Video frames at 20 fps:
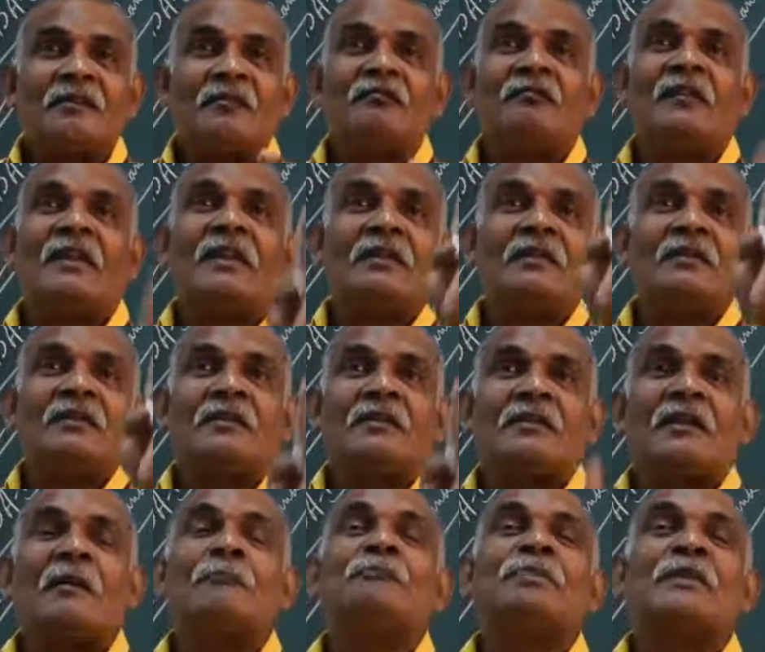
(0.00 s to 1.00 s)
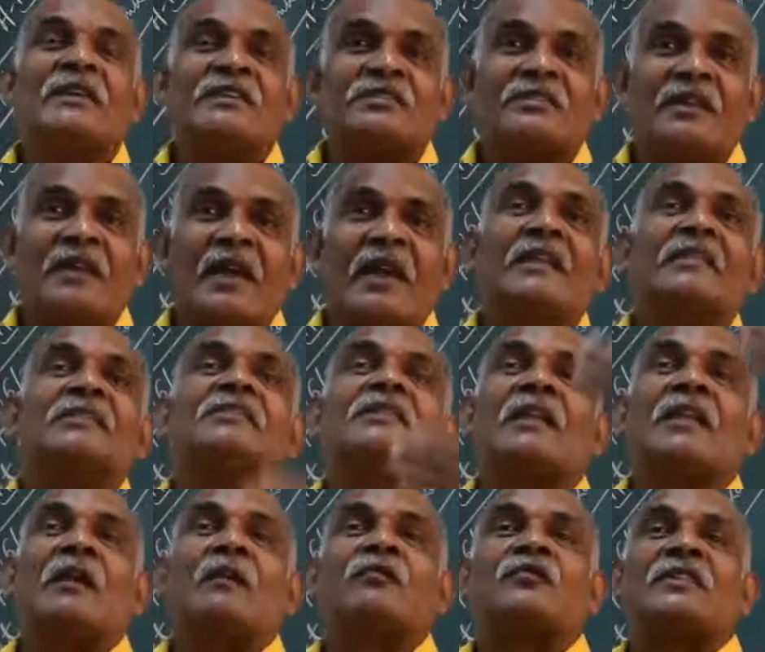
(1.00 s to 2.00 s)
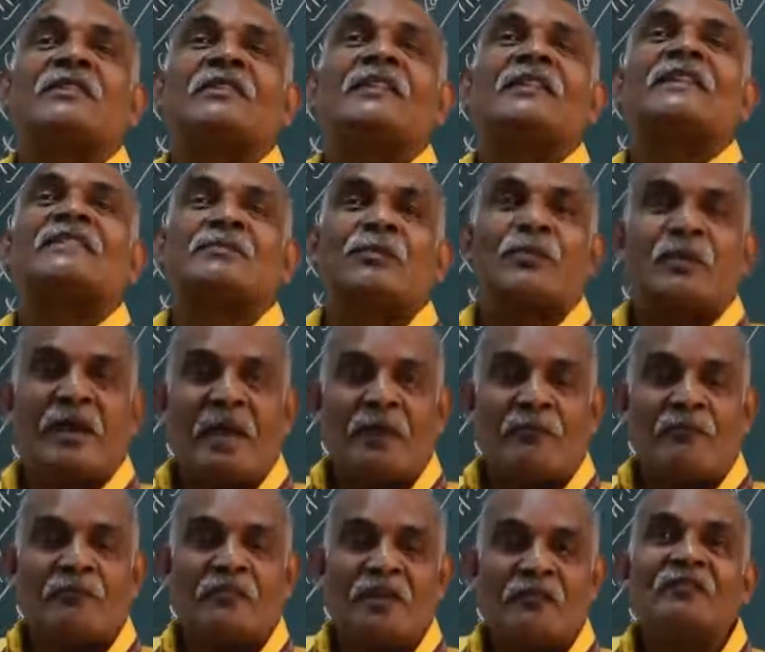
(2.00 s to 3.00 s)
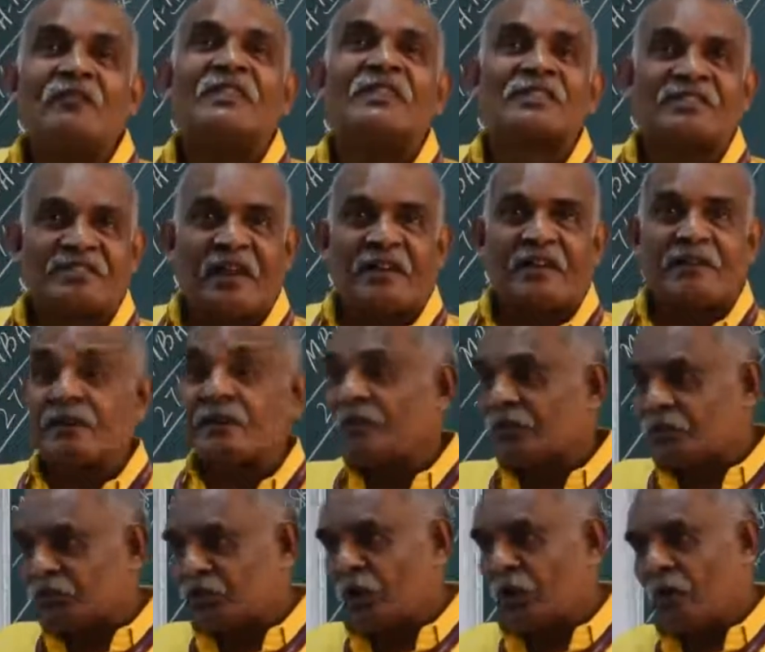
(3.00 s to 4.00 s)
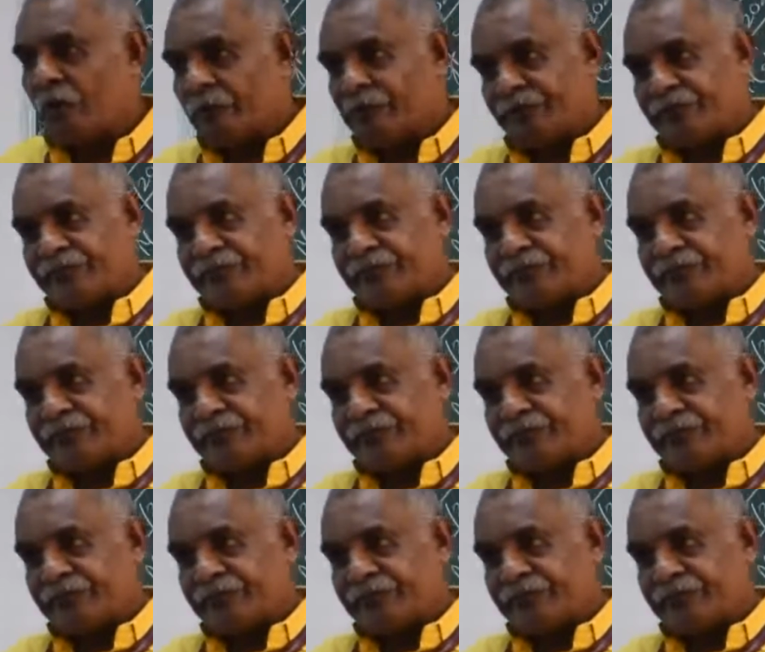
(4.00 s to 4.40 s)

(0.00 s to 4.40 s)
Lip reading: will complete, and thereafter the next program will start. So